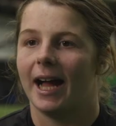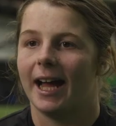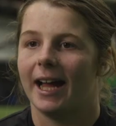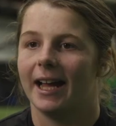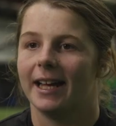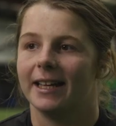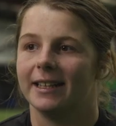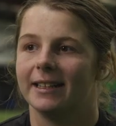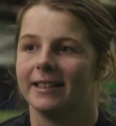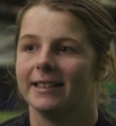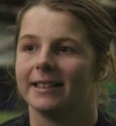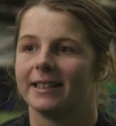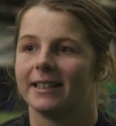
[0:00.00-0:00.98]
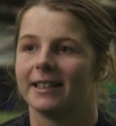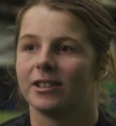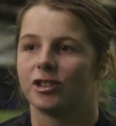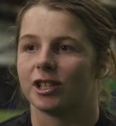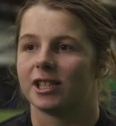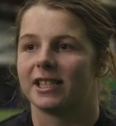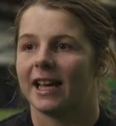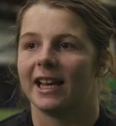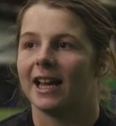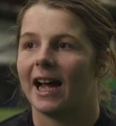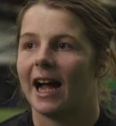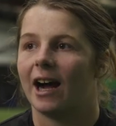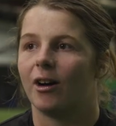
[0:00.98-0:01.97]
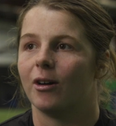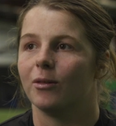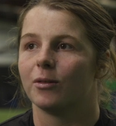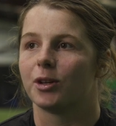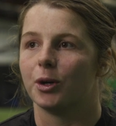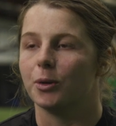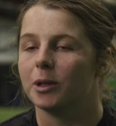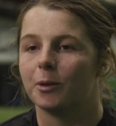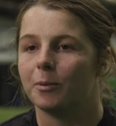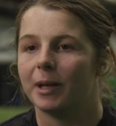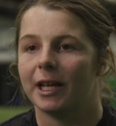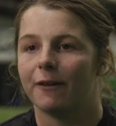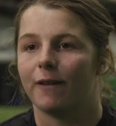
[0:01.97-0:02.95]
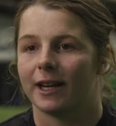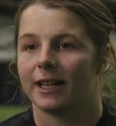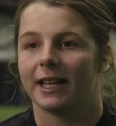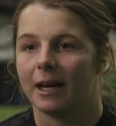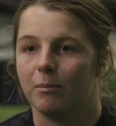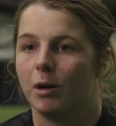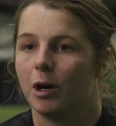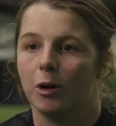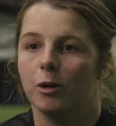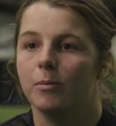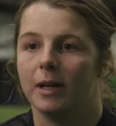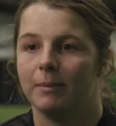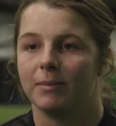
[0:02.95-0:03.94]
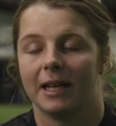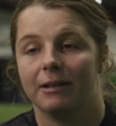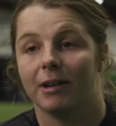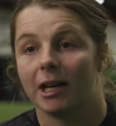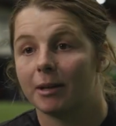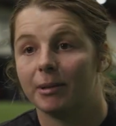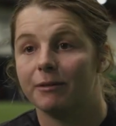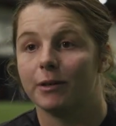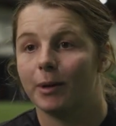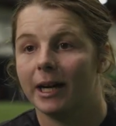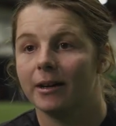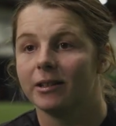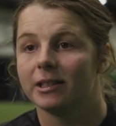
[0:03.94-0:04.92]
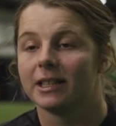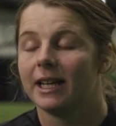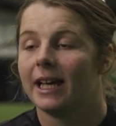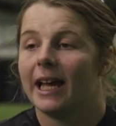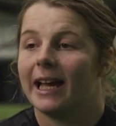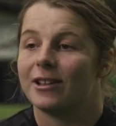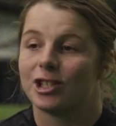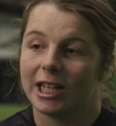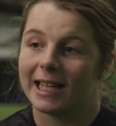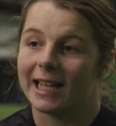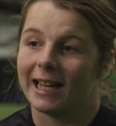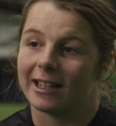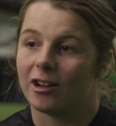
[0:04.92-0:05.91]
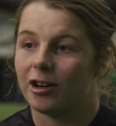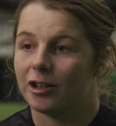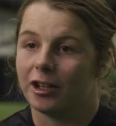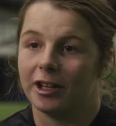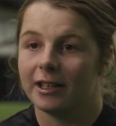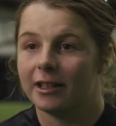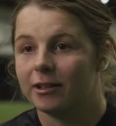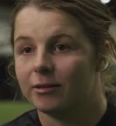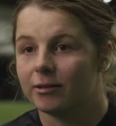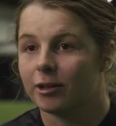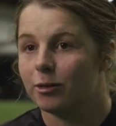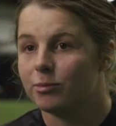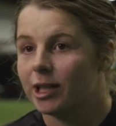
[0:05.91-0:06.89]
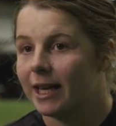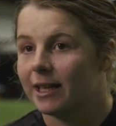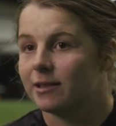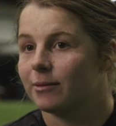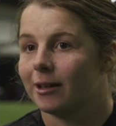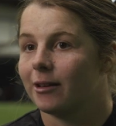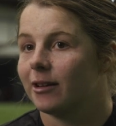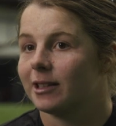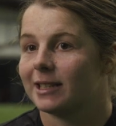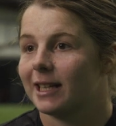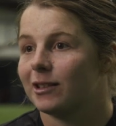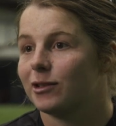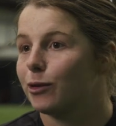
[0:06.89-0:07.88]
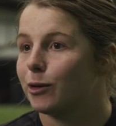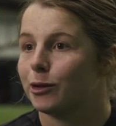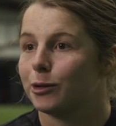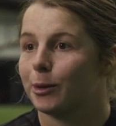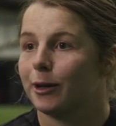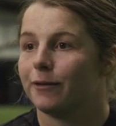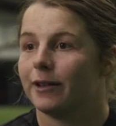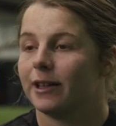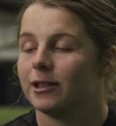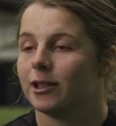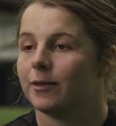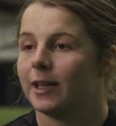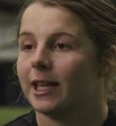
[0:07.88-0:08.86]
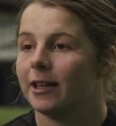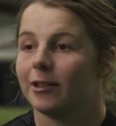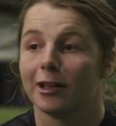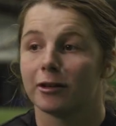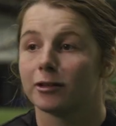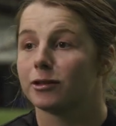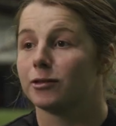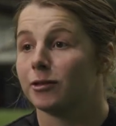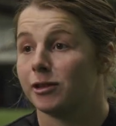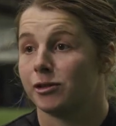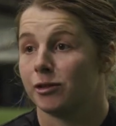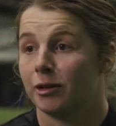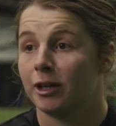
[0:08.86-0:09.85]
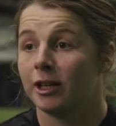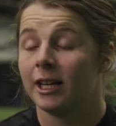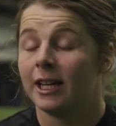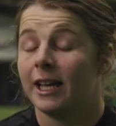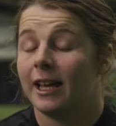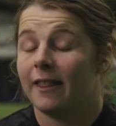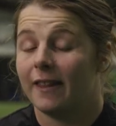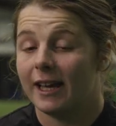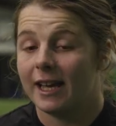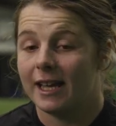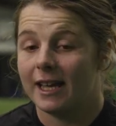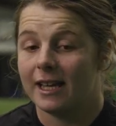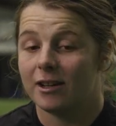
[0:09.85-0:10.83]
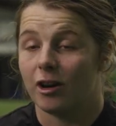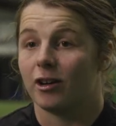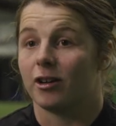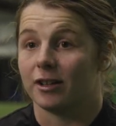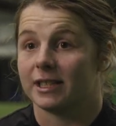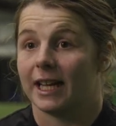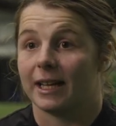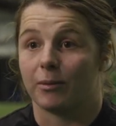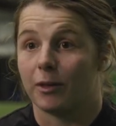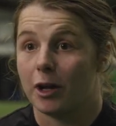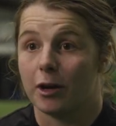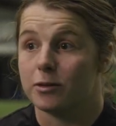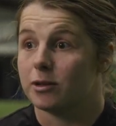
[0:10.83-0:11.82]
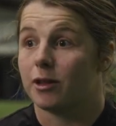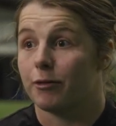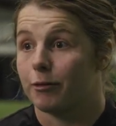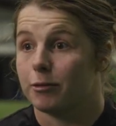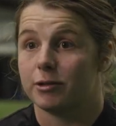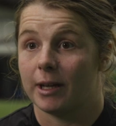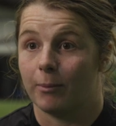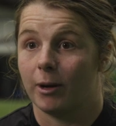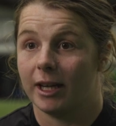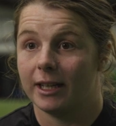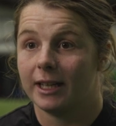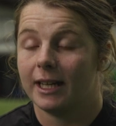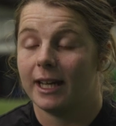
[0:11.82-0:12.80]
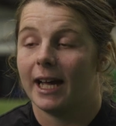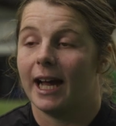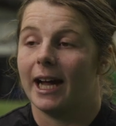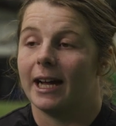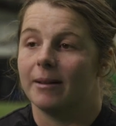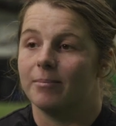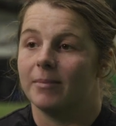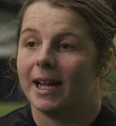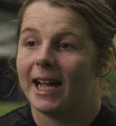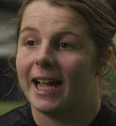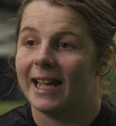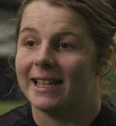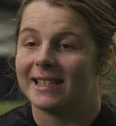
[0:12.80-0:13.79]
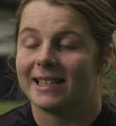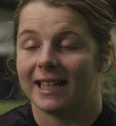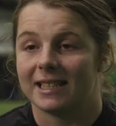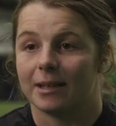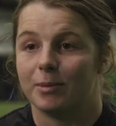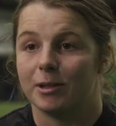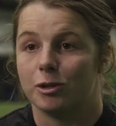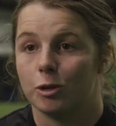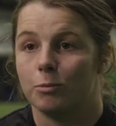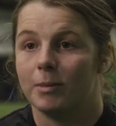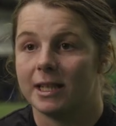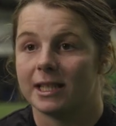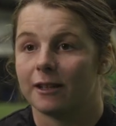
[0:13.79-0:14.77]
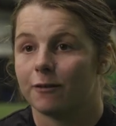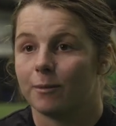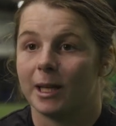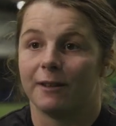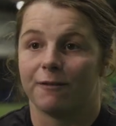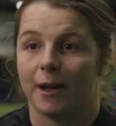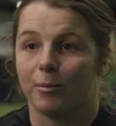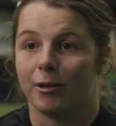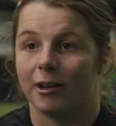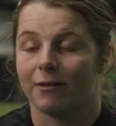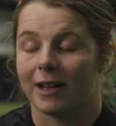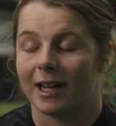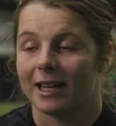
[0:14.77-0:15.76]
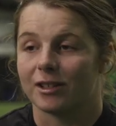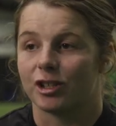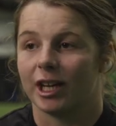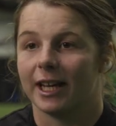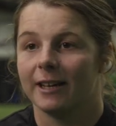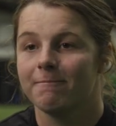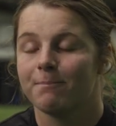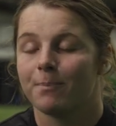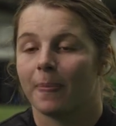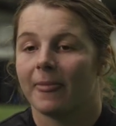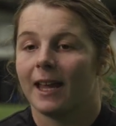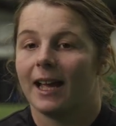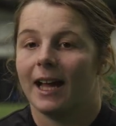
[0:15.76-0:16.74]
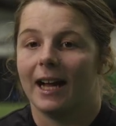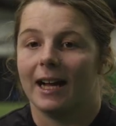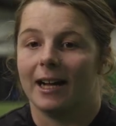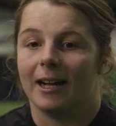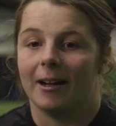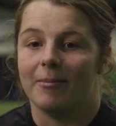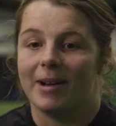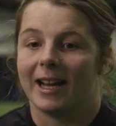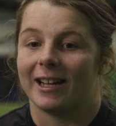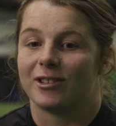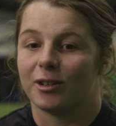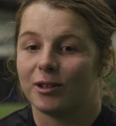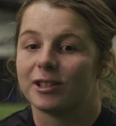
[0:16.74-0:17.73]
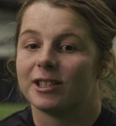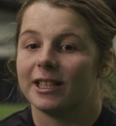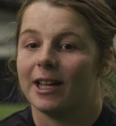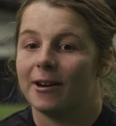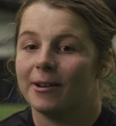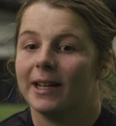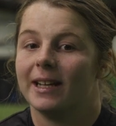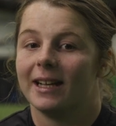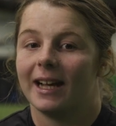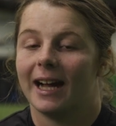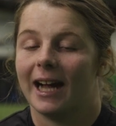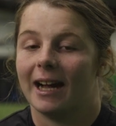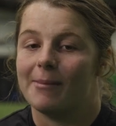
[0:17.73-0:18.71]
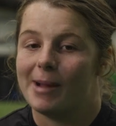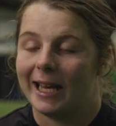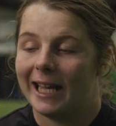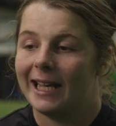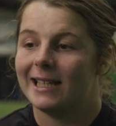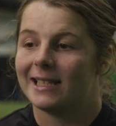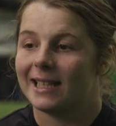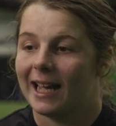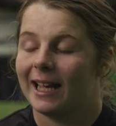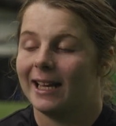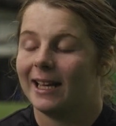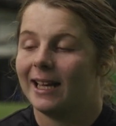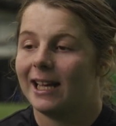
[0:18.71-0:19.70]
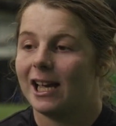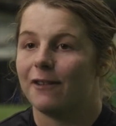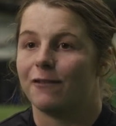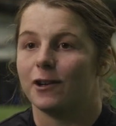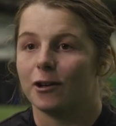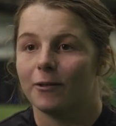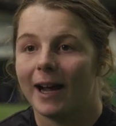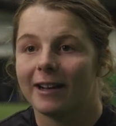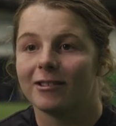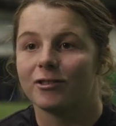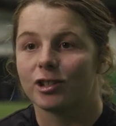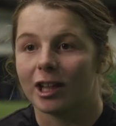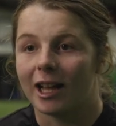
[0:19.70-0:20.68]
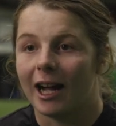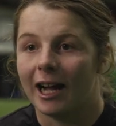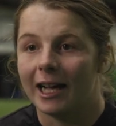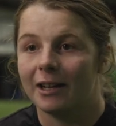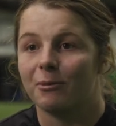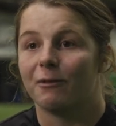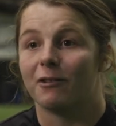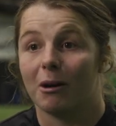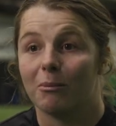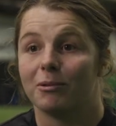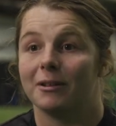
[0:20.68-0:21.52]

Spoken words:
and just said how cool it would be if I could come home and play rugby for Wales. And she kind of got on her little group chats and whatnot and started talking to her friends over here. And long story short, they got in contact with Yo's through someone and set up a Zoom meeting for me in February of last year. And I talked to Johan and he said, if you're around in July, we've got